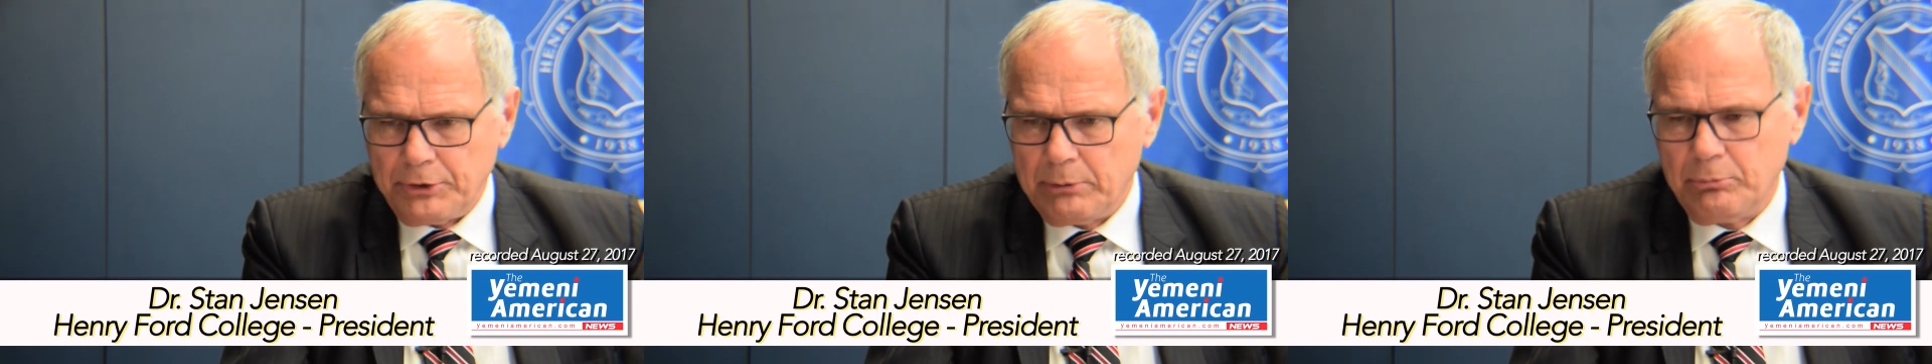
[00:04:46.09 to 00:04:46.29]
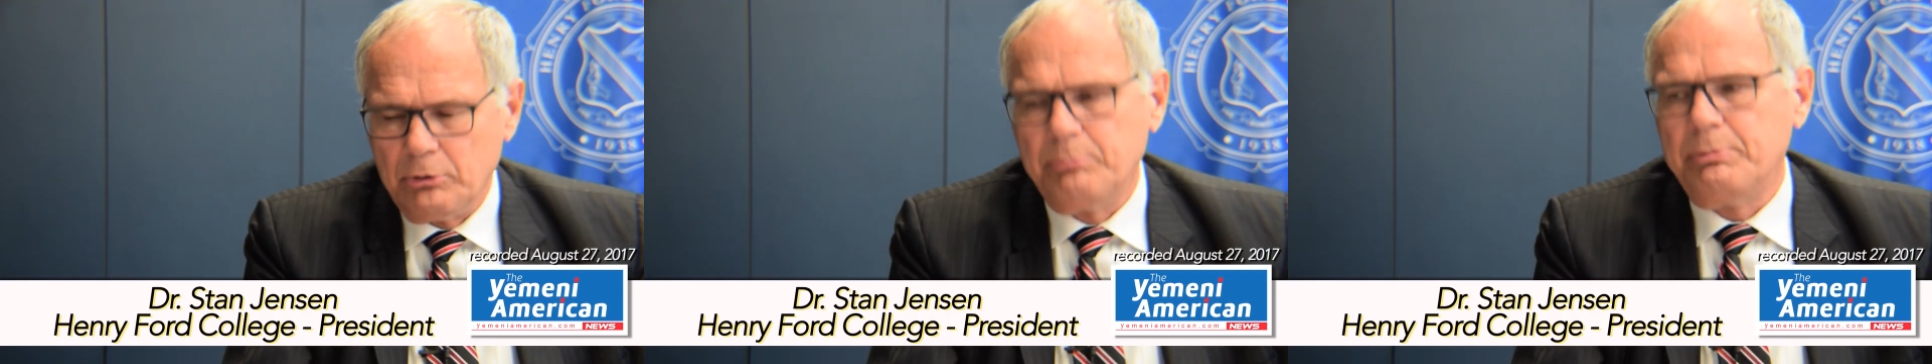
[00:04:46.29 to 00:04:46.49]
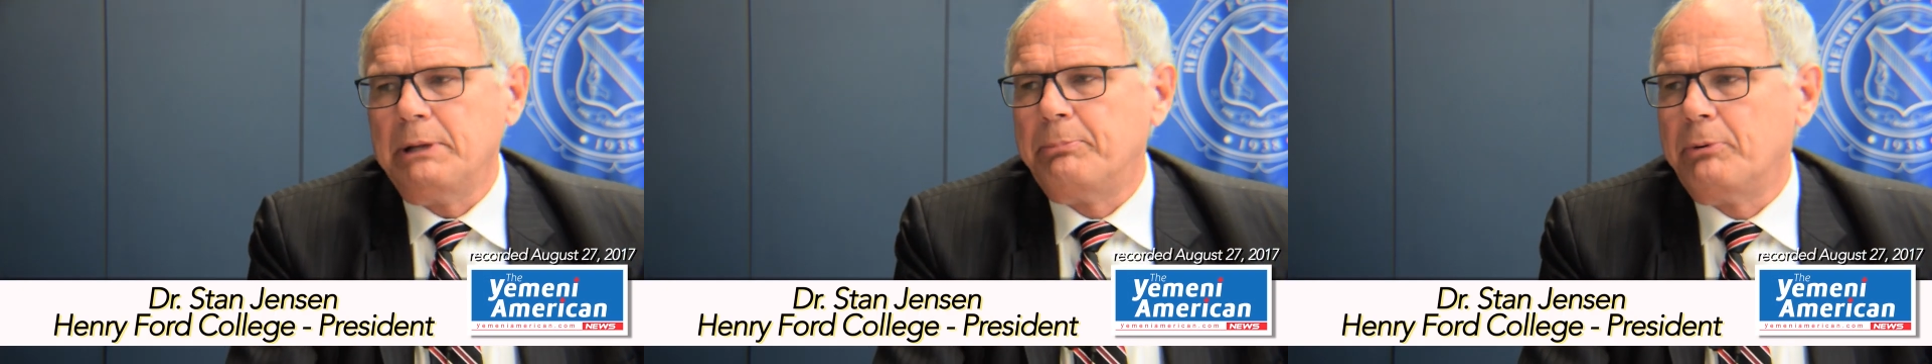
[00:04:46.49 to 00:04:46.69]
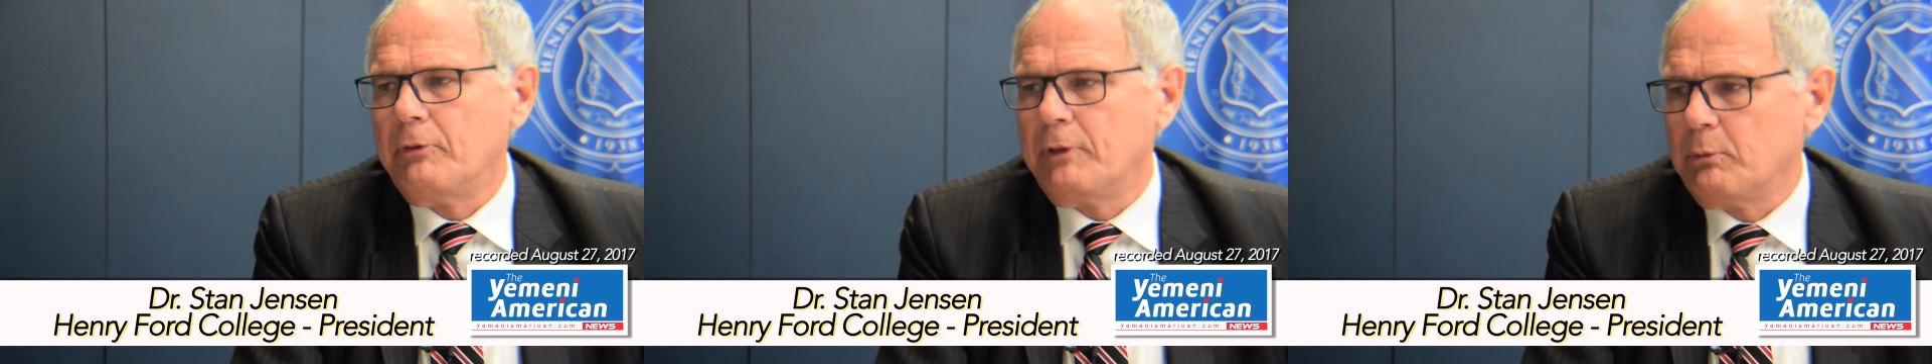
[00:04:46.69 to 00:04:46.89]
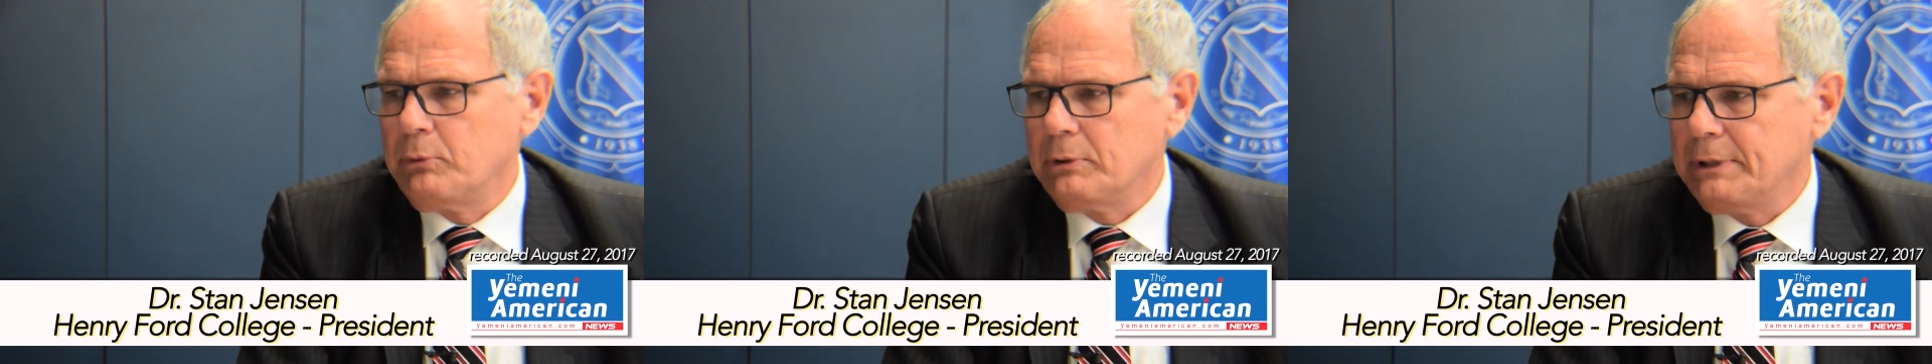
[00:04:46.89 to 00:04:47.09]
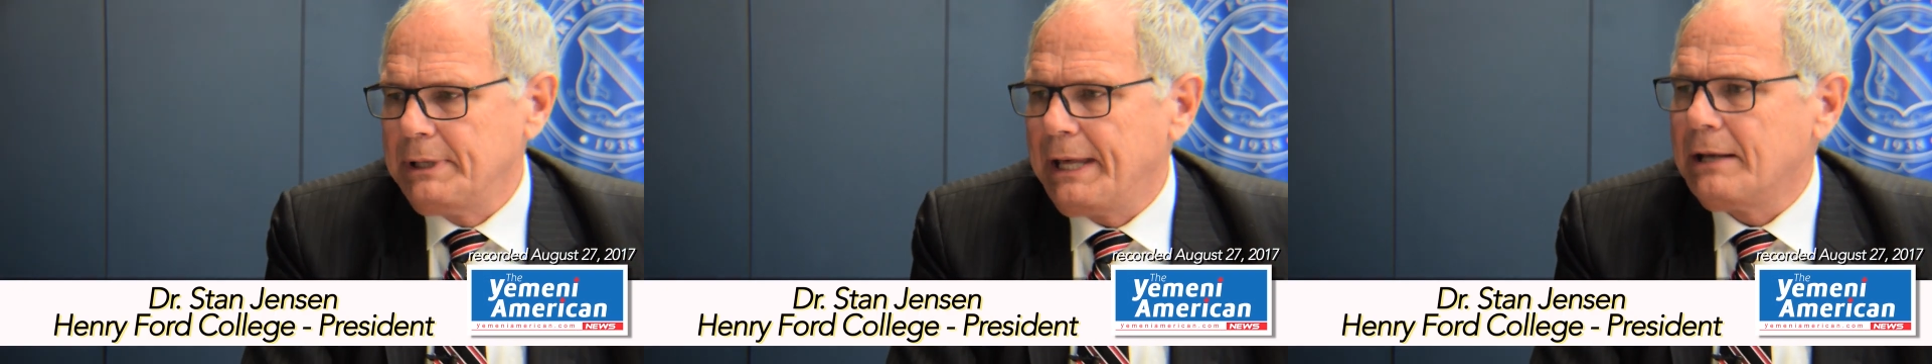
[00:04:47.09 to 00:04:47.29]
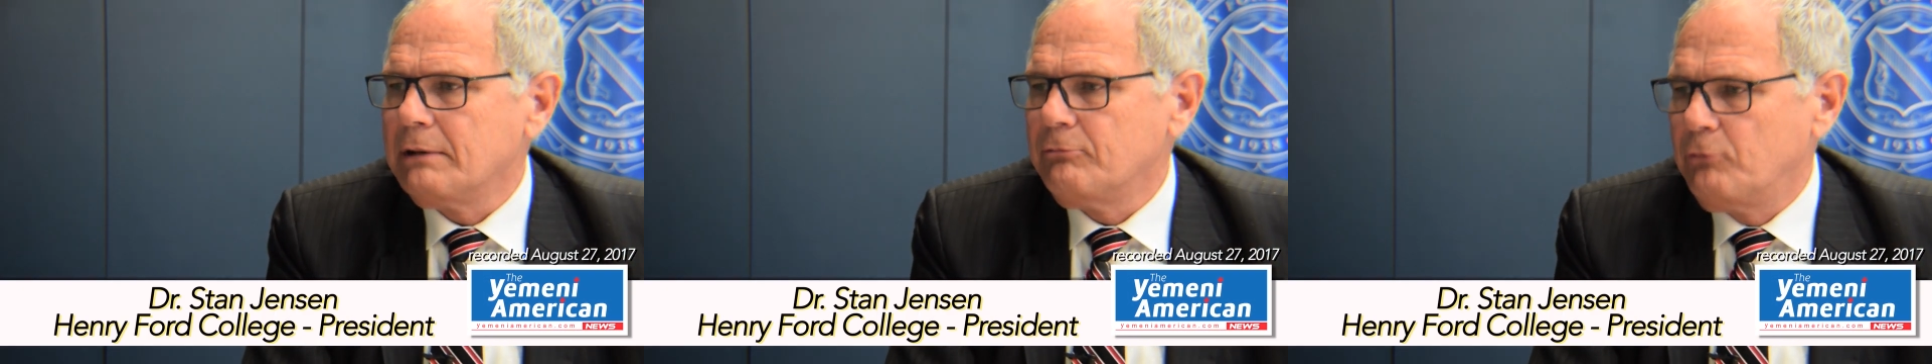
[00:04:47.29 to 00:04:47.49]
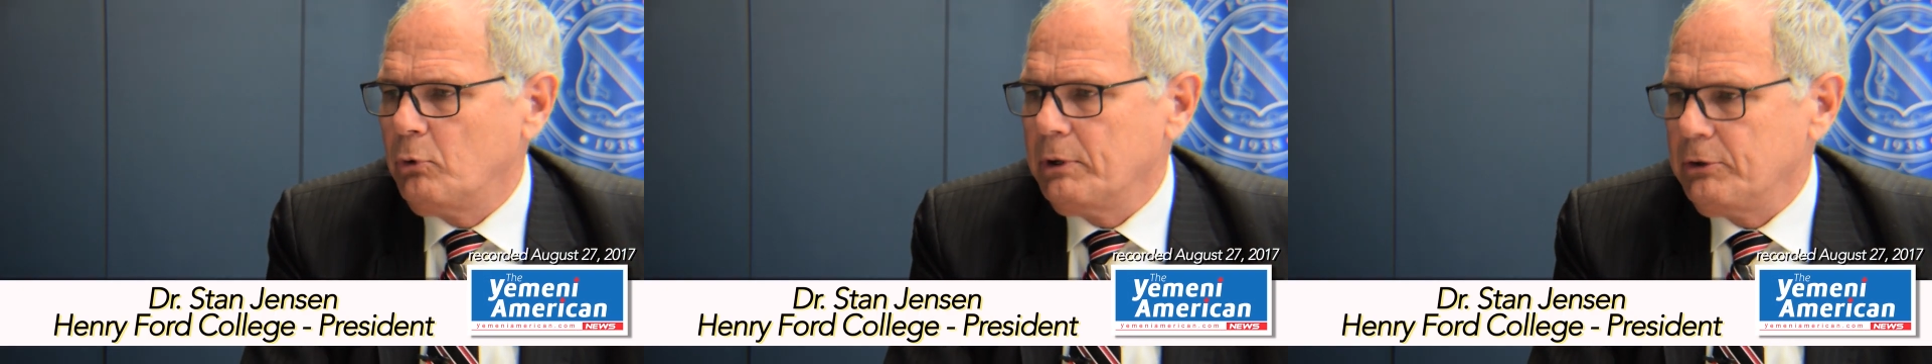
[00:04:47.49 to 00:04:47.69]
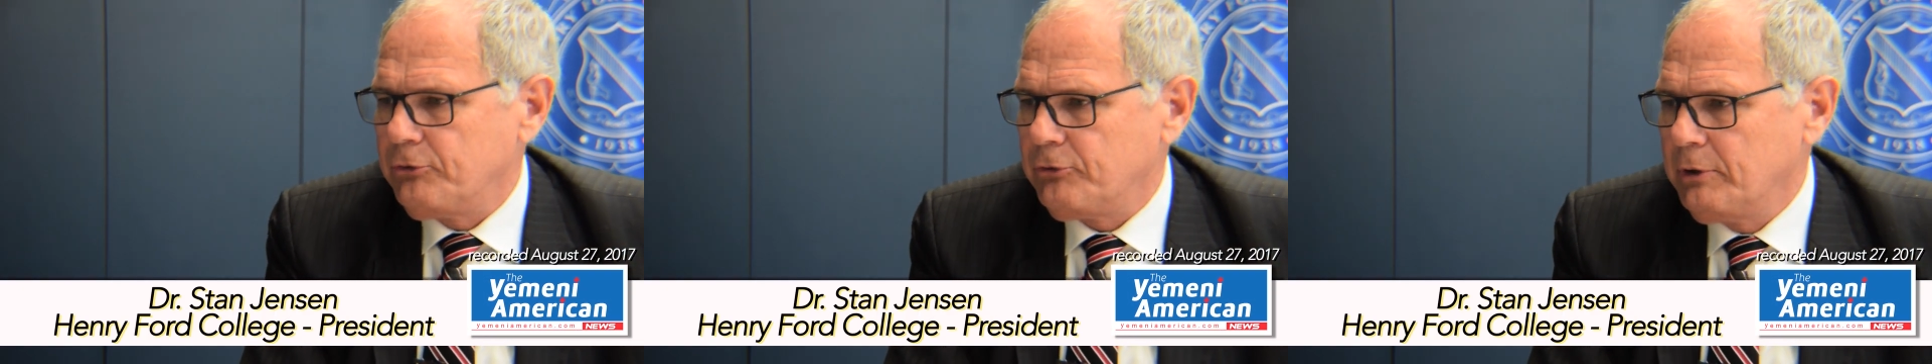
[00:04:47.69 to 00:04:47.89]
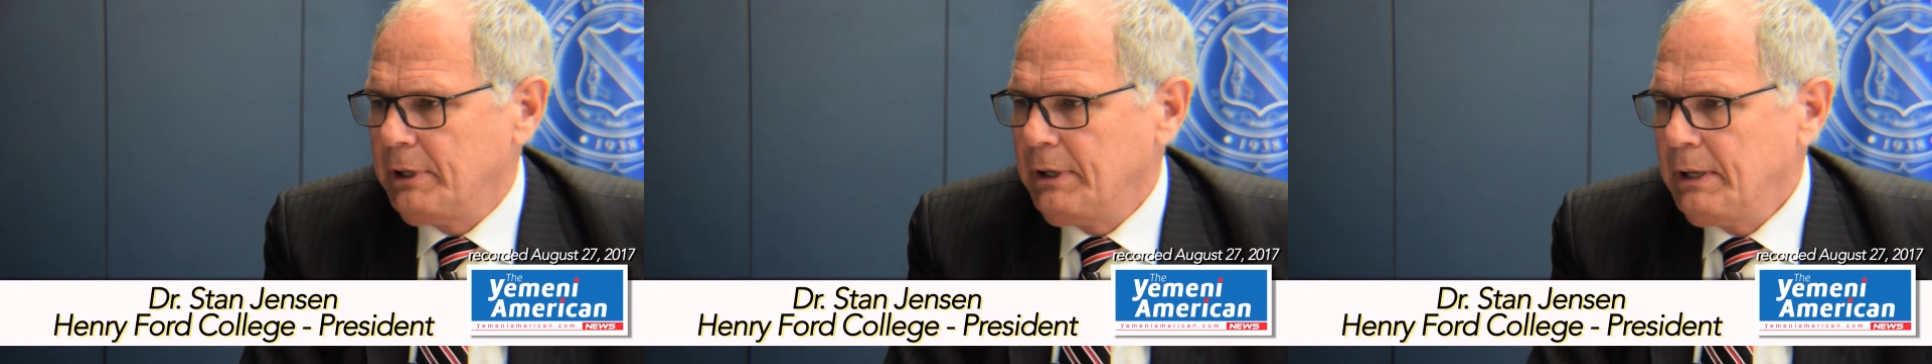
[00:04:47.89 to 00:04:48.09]
number of people that really had a
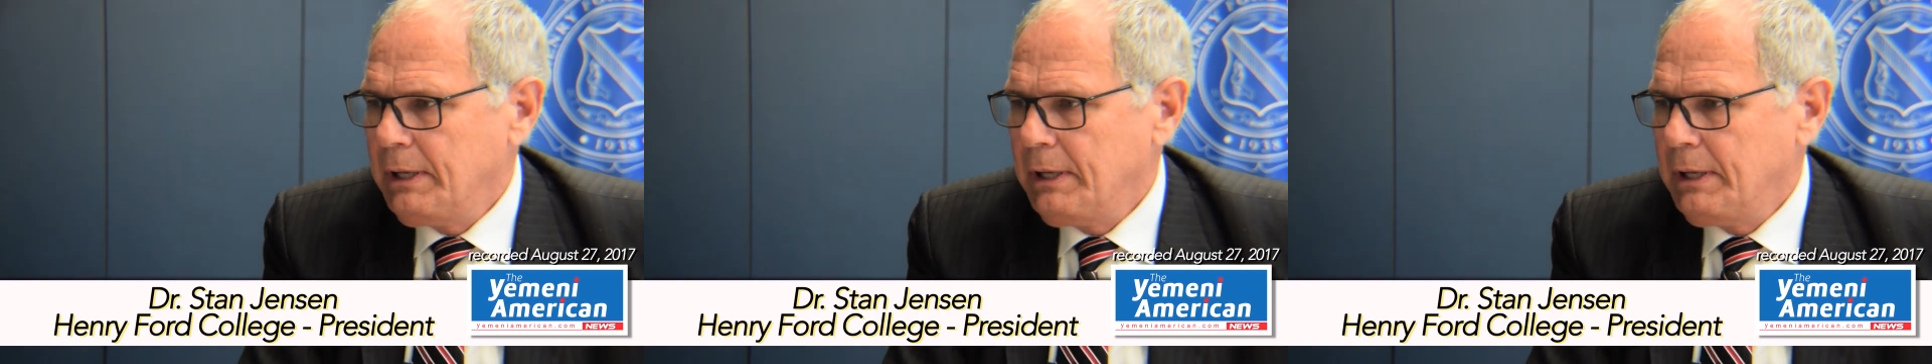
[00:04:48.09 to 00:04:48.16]
voice.